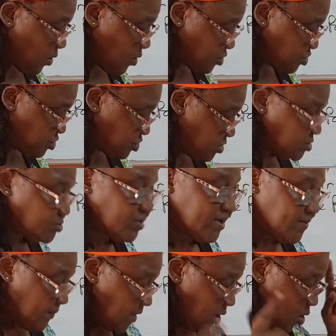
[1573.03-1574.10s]
or
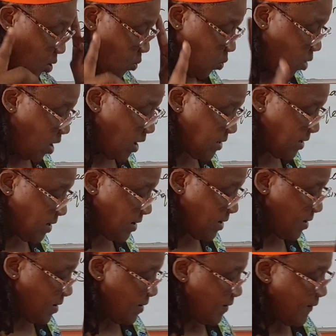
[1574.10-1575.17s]
children. One
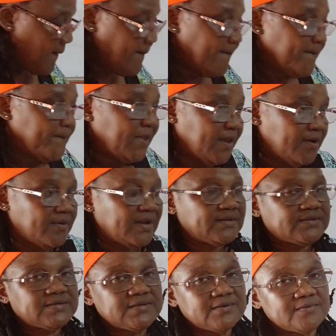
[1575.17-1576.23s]

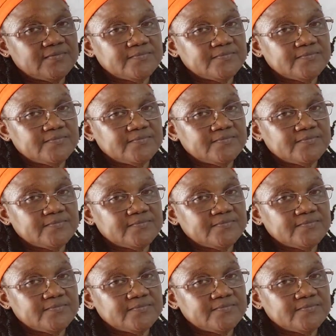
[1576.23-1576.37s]
parent,